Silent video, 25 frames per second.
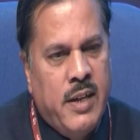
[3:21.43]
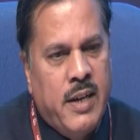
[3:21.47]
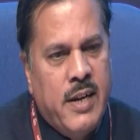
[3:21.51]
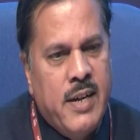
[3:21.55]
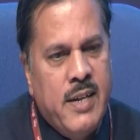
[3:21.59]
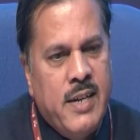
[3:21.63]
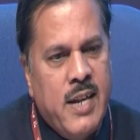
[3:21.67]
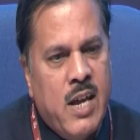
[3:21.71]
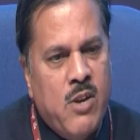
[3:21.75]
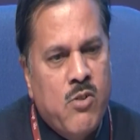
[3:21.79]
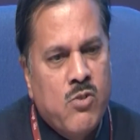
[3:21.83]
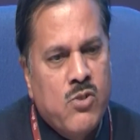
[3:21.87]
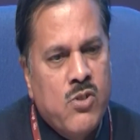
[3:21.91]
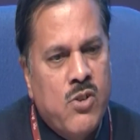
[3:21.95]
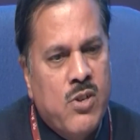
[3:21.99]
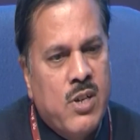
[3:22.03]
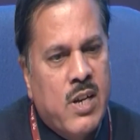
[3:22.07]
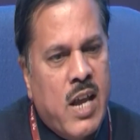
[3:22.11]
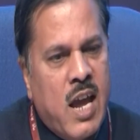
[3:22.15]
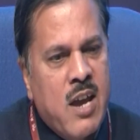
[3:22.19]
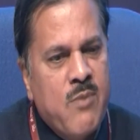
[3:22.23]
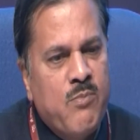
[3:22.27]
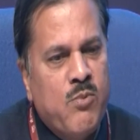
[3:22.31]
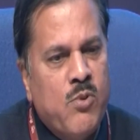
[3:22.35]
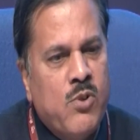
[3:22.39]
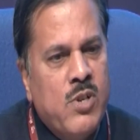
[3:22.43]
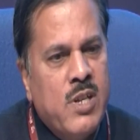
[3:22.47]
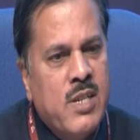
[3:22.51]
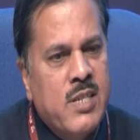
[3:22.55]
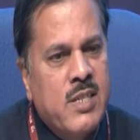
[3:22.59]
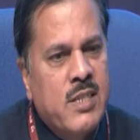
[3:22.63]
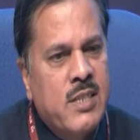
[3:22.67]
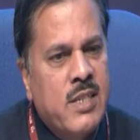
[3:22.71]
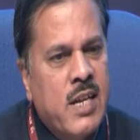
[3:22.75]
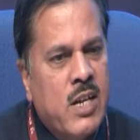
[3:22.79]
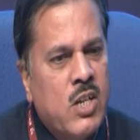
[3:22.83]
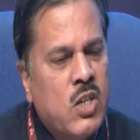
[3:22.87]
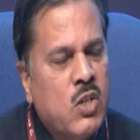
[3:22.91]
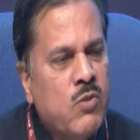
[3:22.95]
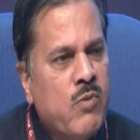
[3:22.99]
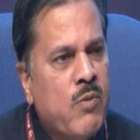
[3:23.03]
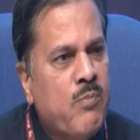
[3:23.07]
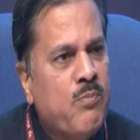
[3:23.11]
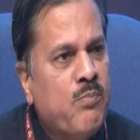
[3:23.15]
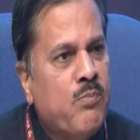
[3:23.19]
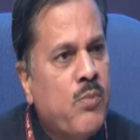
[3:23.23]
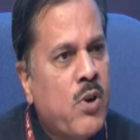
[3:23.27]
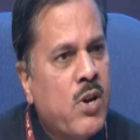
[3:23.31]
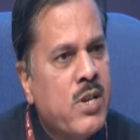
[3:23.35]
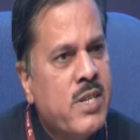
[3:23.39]
Indian Ocean Dipole is said to be
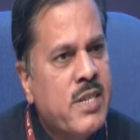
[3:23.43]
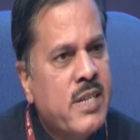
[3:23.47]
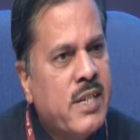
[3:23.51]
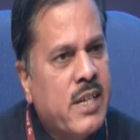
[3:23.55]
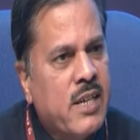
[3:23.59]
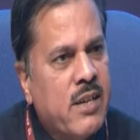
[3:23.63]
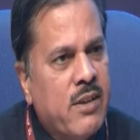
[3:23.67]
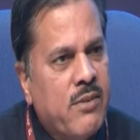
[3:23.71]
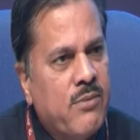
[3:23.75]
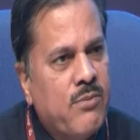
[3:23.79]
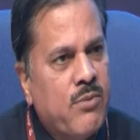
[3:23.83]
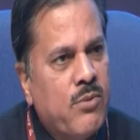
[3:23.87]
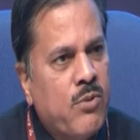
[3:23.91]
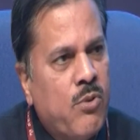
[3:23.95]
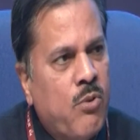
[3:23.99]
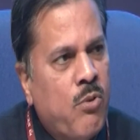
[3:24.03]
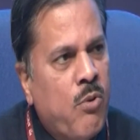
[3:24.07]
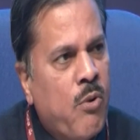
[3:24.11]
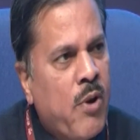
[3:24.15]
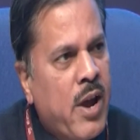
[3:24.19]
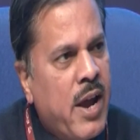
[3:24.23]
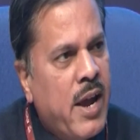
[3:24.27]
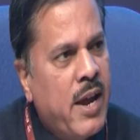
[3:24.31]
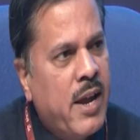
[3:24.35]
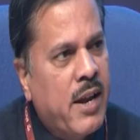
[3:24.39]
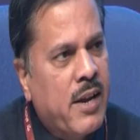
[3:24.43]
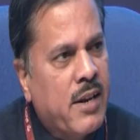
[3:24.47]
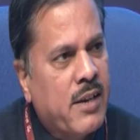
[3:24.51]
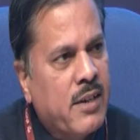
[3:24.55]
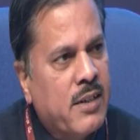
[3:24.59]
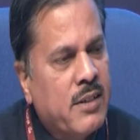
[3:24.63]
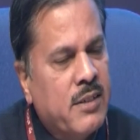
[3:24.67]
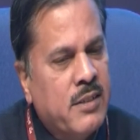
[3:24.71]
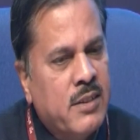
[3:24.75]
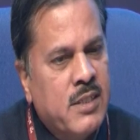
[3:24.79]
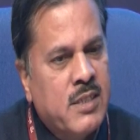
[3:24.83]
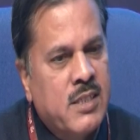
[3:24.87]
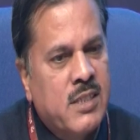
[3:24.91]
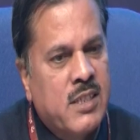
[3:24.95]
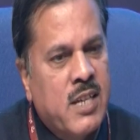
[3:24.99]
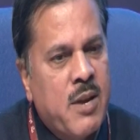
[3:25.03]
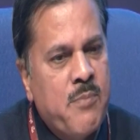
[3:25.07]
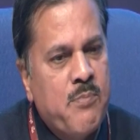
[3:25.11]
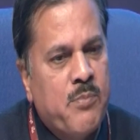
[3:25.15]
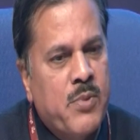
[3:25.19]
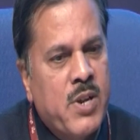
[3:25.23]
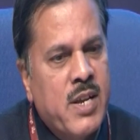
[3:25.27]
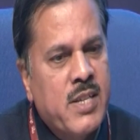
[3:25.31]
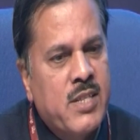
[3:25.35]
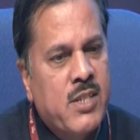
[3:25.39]
positive when this
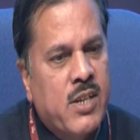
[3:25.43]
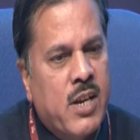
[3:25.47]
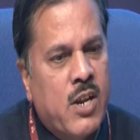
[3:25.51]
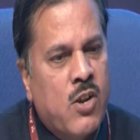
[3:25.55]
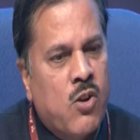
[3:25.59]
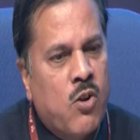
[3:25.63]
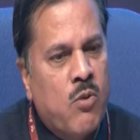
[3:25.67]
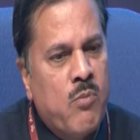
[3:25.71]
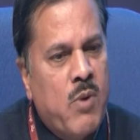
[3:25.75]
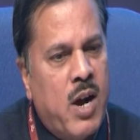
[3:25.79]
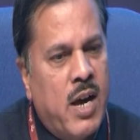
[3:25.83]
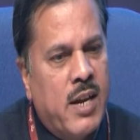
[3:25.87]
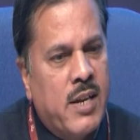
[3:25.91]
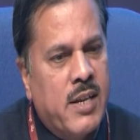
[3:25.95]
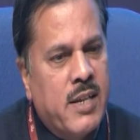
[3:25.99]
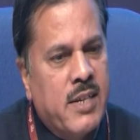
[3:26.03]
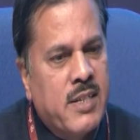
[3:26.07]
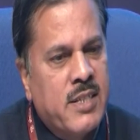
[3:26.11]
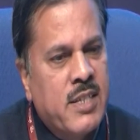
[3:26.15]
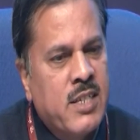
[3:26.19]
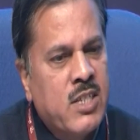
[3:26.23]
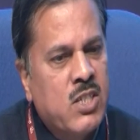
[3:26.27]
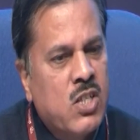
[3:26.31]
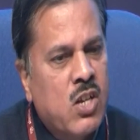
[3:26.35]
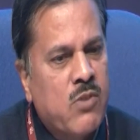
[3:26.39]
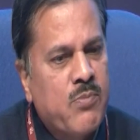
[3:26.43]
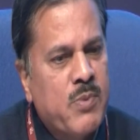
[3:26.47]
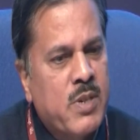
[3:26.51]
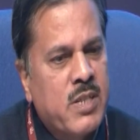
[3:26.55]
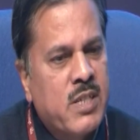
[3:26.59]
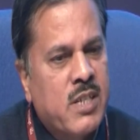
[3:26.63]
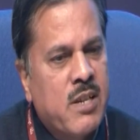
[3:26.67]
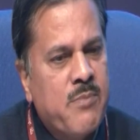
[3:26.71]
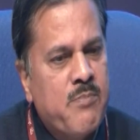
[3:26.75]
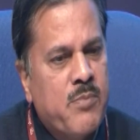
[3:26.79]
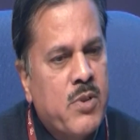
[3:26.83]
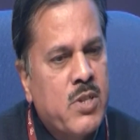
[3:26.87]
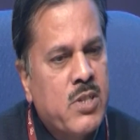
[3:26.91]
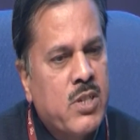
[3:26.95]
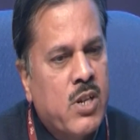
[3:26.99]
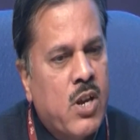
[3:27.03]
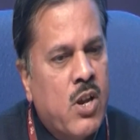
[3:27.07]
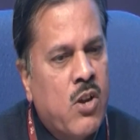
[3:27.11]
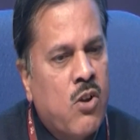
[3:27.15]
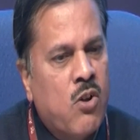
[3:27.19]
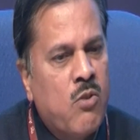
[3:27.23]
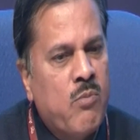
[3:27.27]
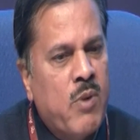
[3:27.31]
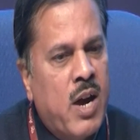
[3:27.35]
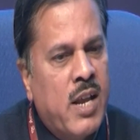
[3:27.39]
temperature anomaly, sea surface temperature
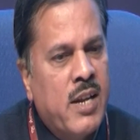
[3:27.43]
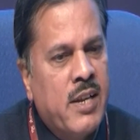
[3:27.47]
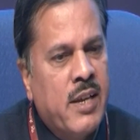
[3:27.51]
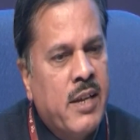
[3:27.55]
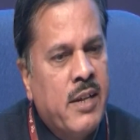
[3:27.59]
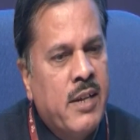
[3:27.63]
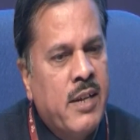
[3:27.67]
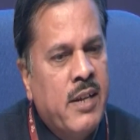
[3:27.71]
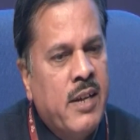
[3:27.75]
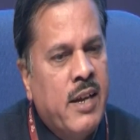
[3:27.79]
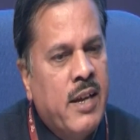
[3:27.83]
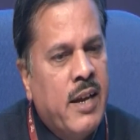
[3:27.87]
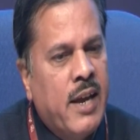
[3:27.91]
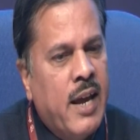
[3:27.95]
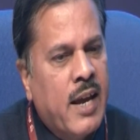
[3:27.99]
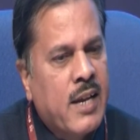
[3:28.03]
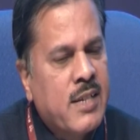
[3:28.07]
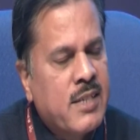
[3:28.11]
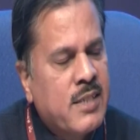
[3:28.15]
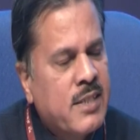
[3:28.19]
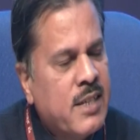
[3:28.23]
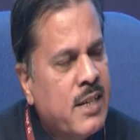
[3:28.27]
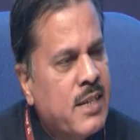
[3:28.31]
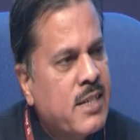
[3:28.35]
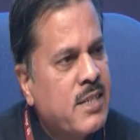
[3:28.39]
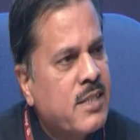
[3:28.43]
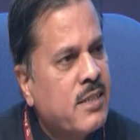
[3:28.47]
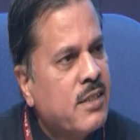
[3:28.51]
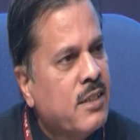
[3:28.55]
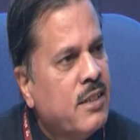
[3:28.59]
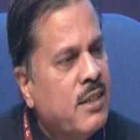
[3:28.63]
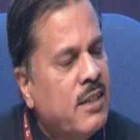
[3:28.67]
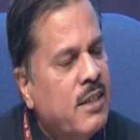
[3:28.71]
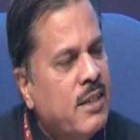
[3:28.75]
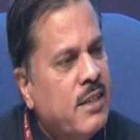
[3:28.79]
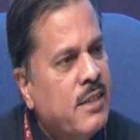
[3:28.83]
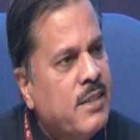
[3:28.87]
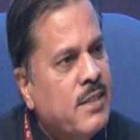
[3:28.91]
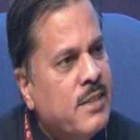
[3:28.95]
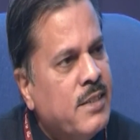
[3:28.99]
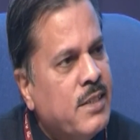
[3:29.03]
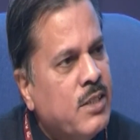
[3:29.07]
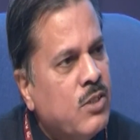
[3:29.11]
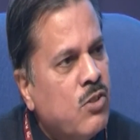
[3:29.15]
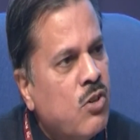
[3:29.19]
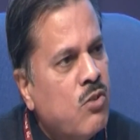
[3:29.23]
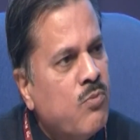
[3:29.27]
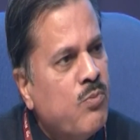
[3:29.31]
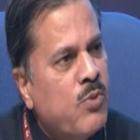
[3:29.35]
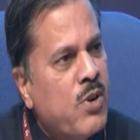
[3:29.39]
anomaly, exceeds
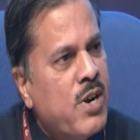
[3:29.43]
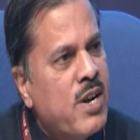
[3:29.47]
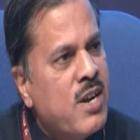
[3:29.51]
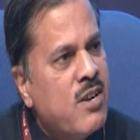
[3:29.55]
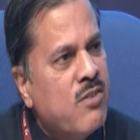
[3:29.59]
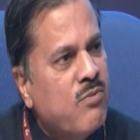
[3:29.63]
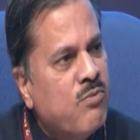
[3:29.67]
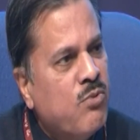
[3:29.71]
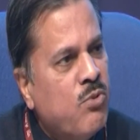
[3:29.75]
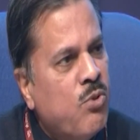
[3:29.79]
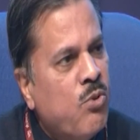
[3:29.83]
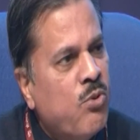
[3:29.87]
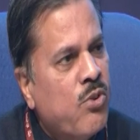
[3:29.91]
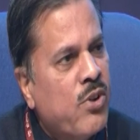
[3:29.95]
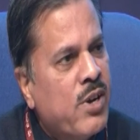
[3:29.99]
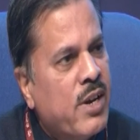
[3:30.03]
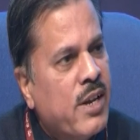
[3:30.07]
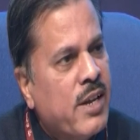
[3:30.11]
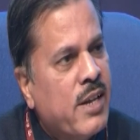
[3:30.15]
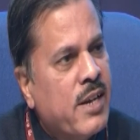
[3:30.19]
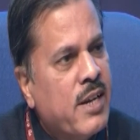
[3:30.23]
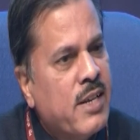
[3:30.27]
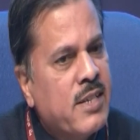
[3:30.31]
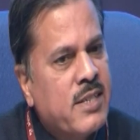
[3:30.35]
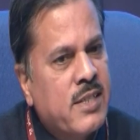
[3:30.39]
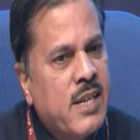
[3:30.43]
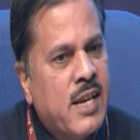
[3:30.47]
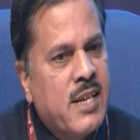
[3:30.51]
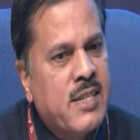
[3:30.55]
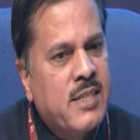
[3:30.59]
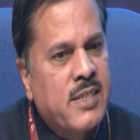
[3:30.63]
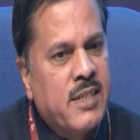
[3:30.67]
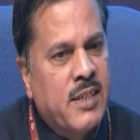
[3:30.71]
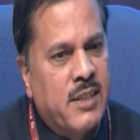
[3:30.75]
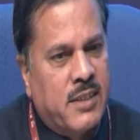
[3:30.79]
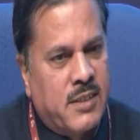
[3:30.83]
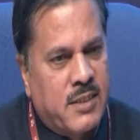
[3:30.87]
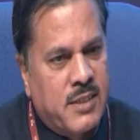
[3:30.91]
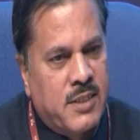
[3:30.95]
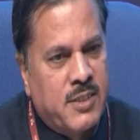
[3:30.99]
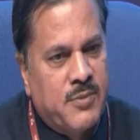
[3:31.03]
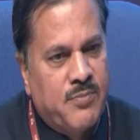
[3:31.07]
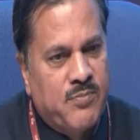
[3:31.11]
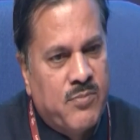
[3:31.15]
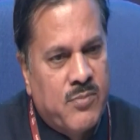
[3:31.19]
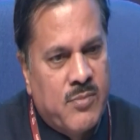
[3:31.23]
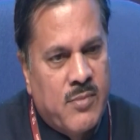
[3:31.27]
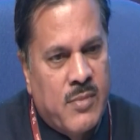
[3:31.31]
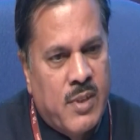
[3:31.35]
0.4 degrees Celsius.